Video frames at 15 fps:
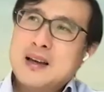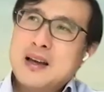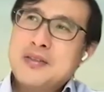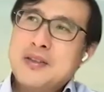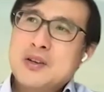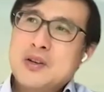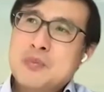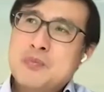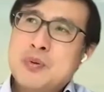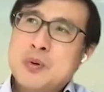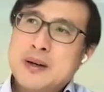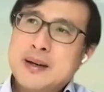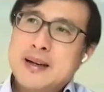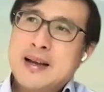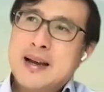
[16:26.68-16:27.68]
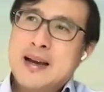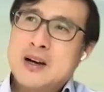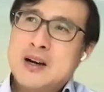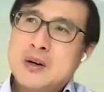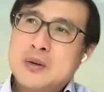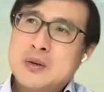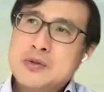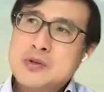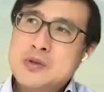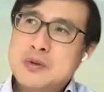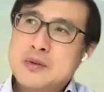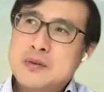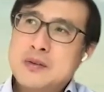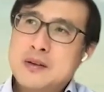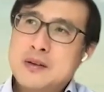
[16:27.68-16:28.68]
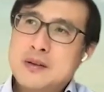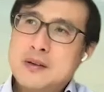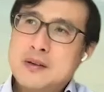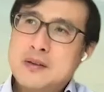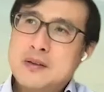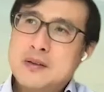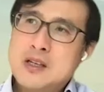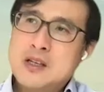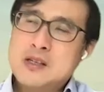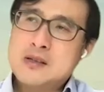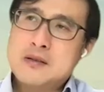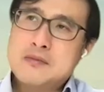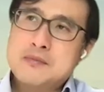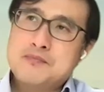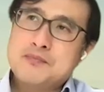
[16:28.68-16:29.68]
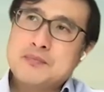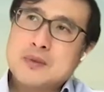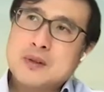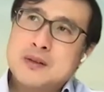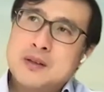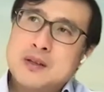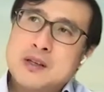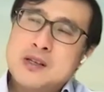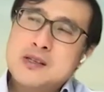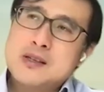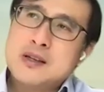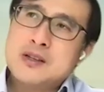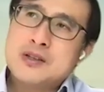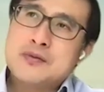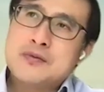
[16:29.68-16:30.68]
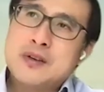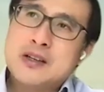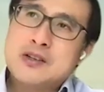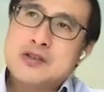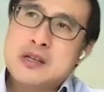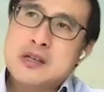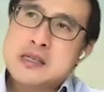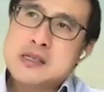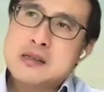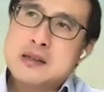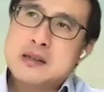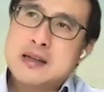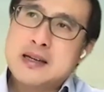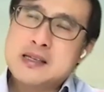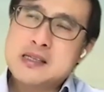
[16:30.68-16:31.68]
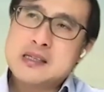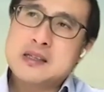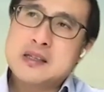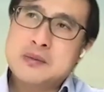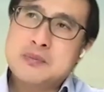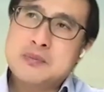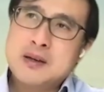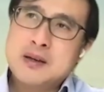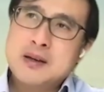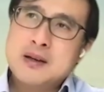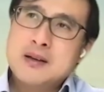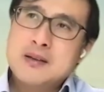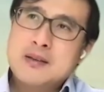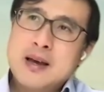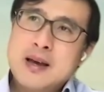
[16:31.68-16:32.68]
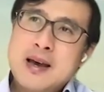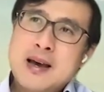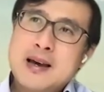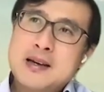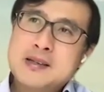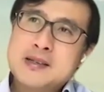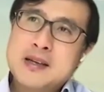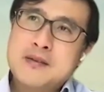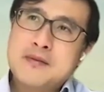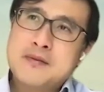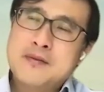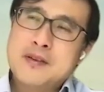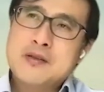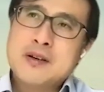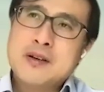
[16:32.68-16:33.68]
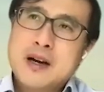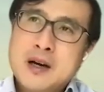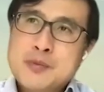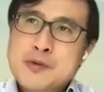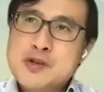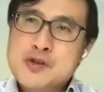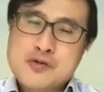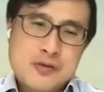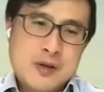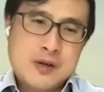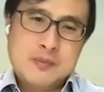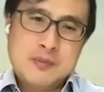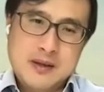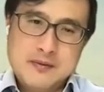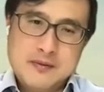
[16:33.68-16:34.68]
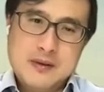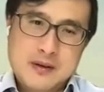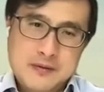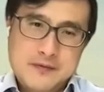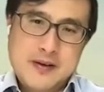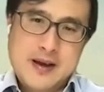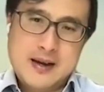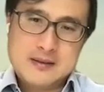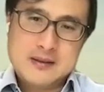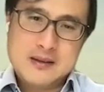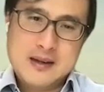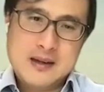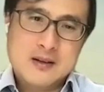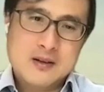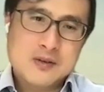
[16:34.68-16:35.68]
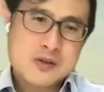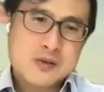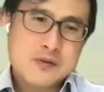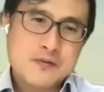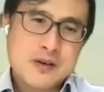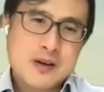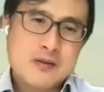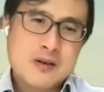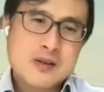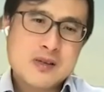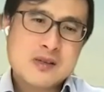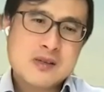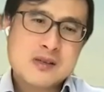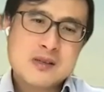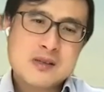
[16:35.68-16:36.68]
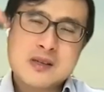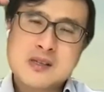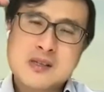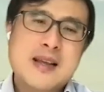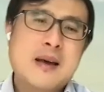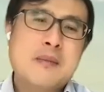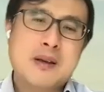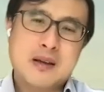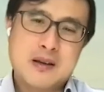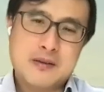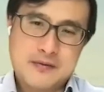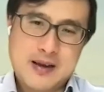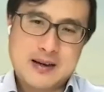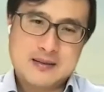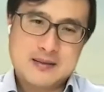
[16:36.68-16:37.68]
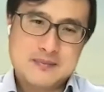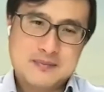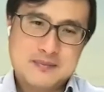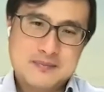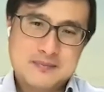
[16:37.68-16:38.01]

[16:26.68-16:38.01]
I think you're pointing out sort of these interventions like sleep that has a very upstream effect and also very systemic effect,